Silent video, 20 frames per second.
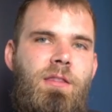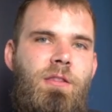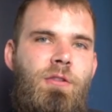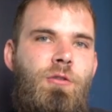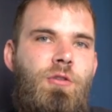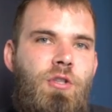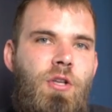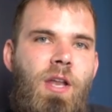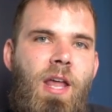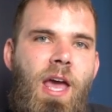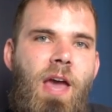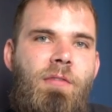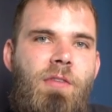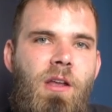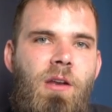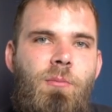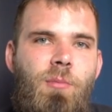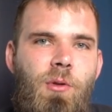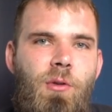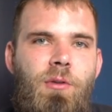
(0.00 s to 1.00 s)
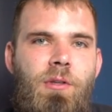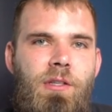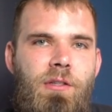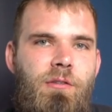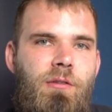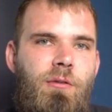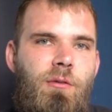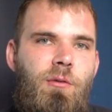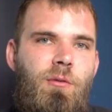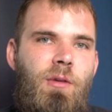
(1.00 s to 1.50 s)
you should have that ability
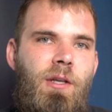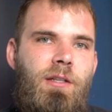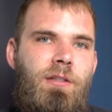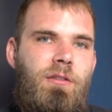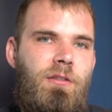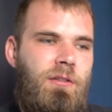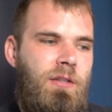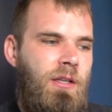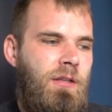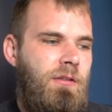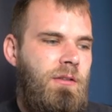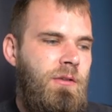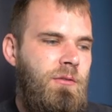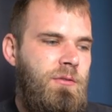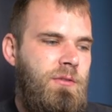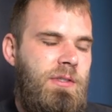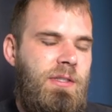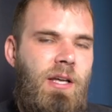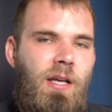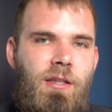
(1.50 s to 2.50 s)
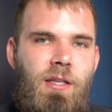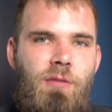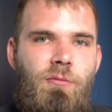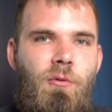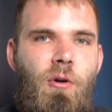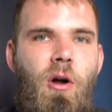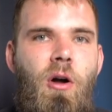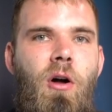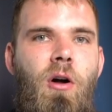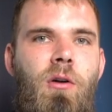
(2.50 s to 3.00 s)
too. Like, that there's nothing
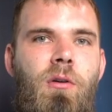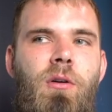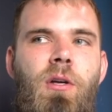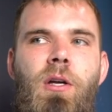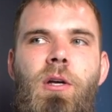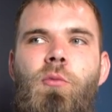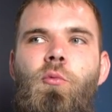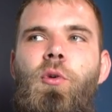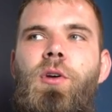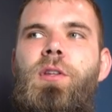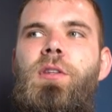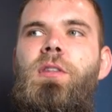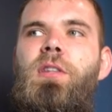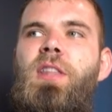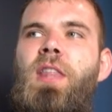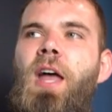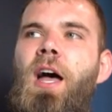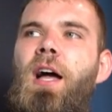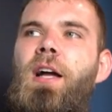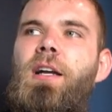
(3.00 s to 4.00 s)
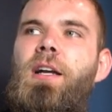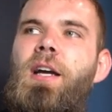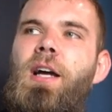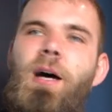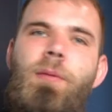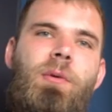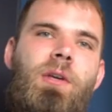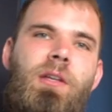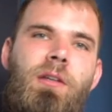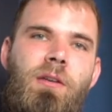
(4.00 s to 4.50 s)
wrong with not
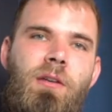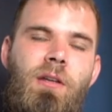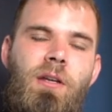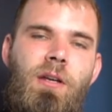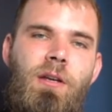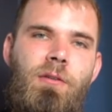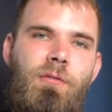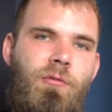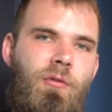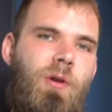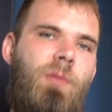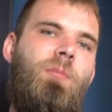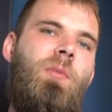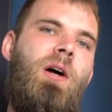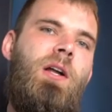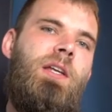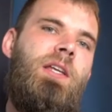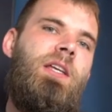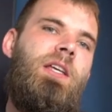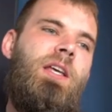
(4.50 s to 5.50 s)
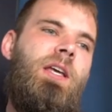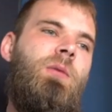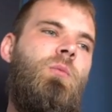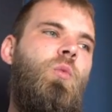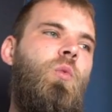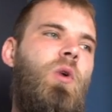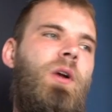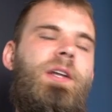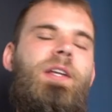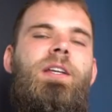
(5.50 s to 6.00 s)
coming from money
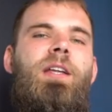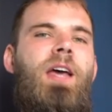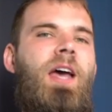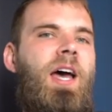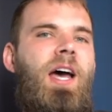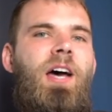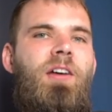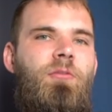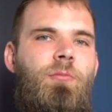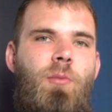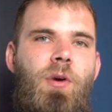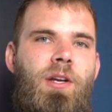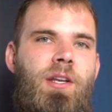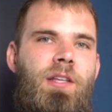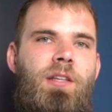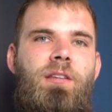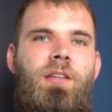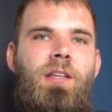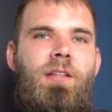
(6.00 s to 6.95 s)
and wanting to have money.